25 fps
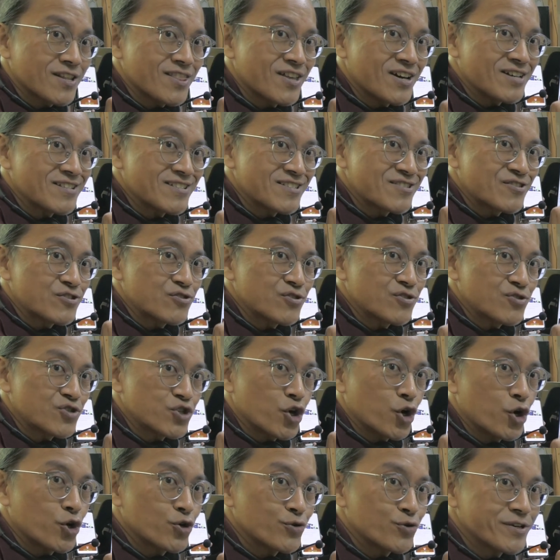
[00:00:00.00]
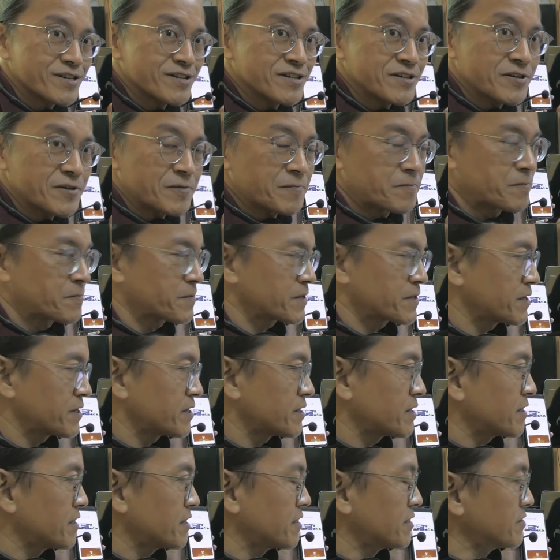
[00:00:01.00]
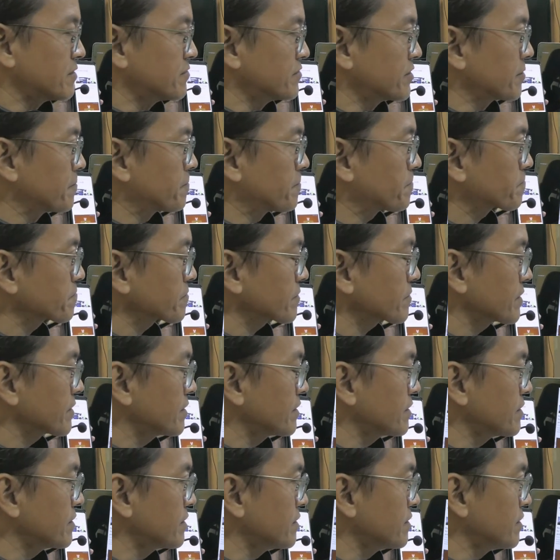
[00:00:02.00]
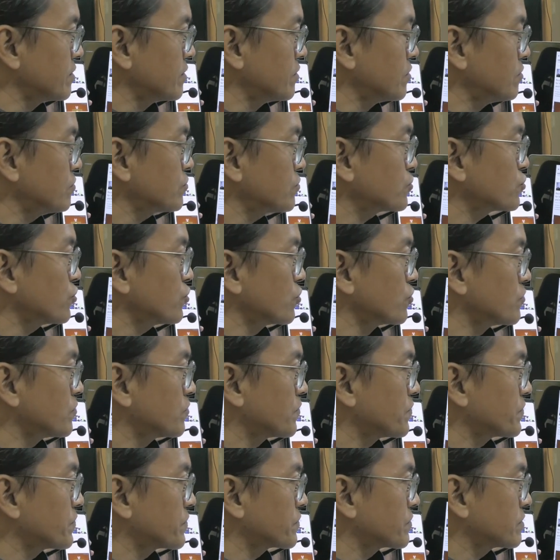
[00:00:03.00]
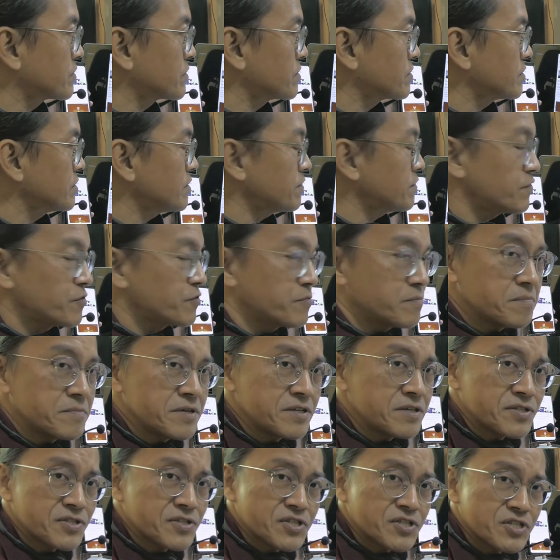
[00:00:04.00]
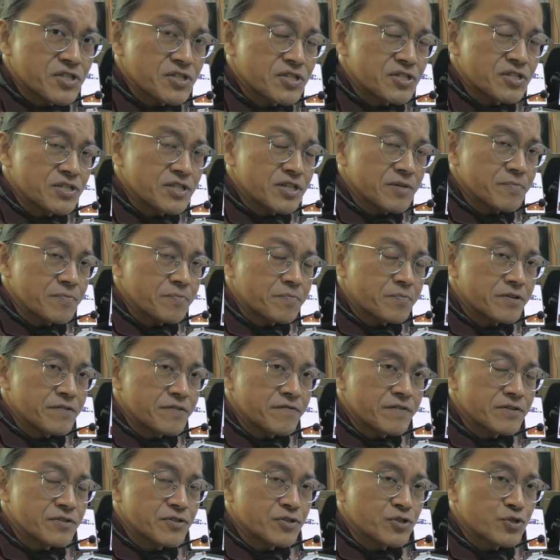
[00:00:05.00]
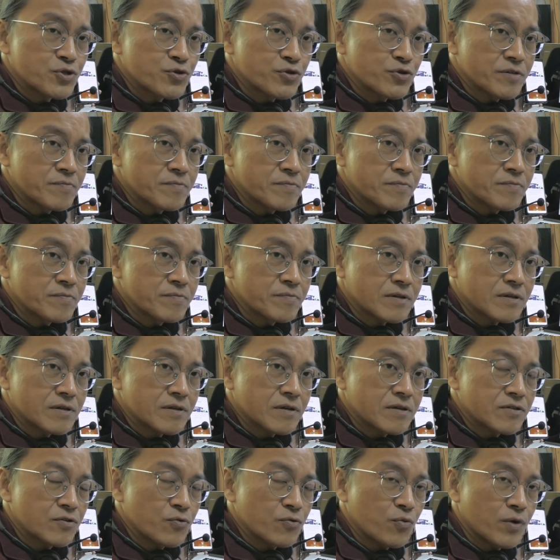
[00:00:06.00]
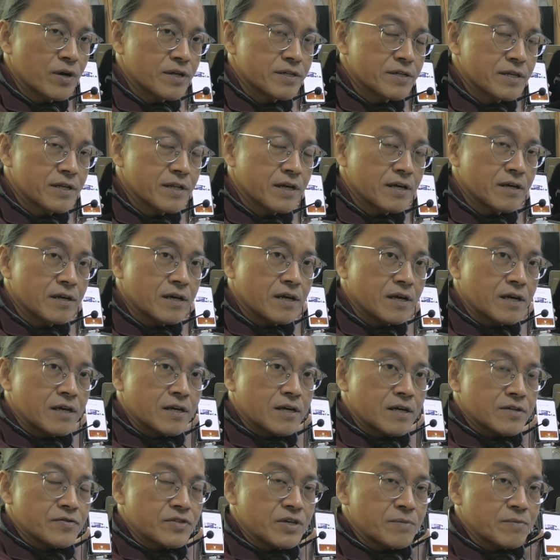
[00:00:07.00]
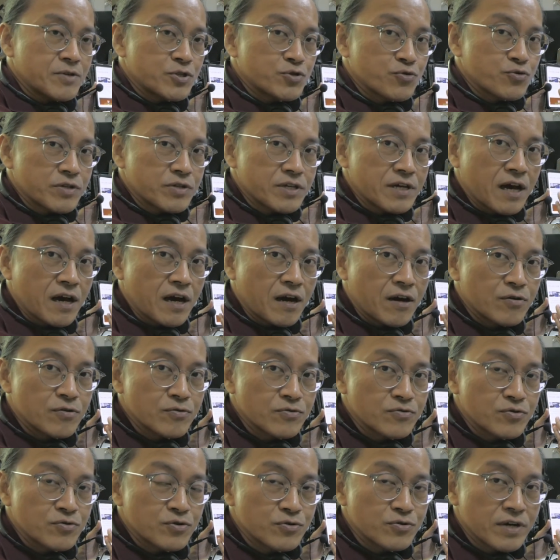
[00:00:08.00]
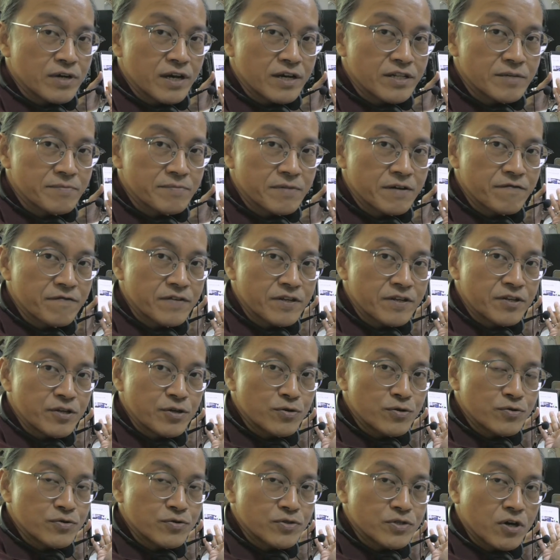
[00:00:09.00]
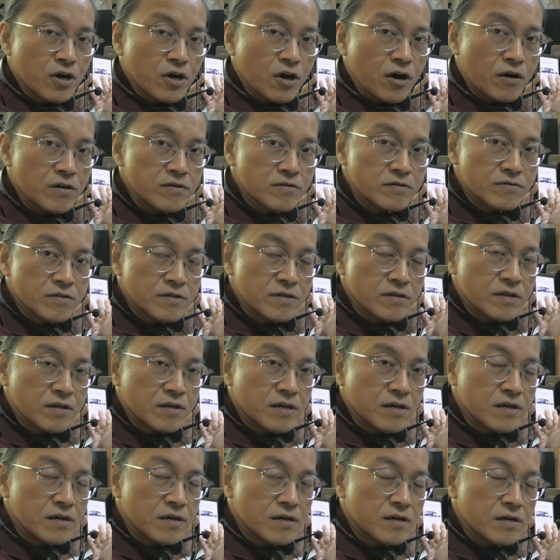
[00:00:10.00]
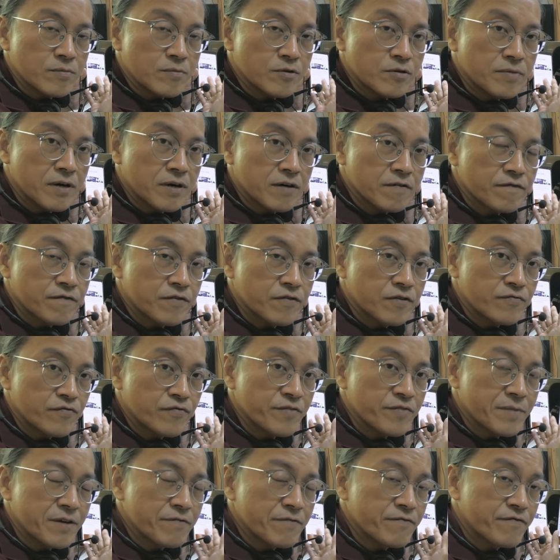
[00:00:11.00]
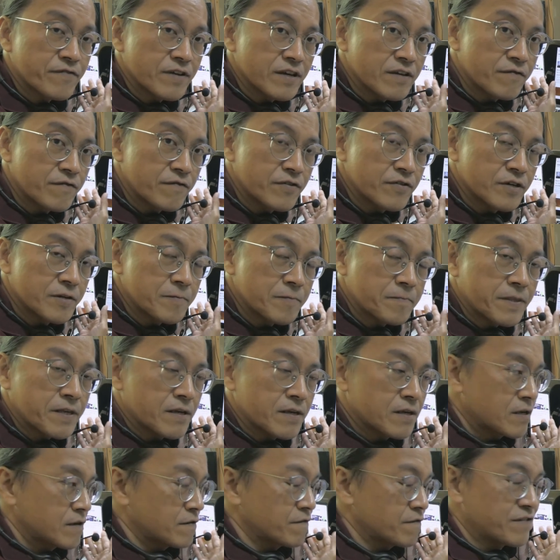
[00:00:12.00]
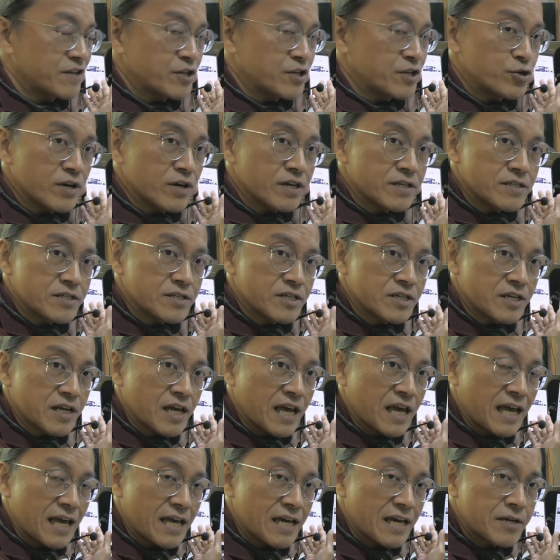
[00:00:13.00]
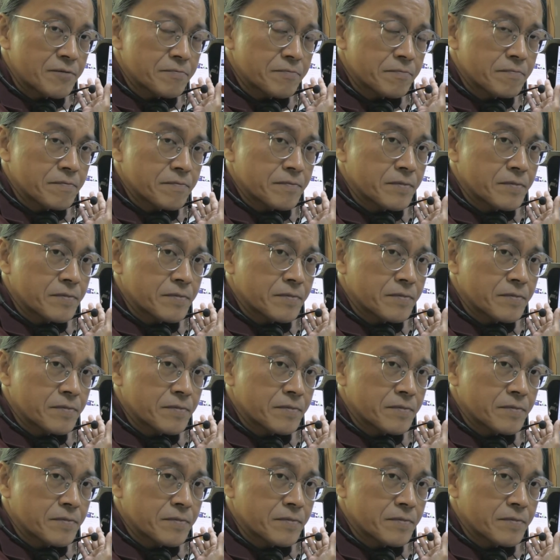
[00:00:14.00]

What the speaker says: that tutorial. Alright, also, if you missed the previous stream, the one that I demonstrated how to edit my videos on a mobile phone with my favorite video editing app,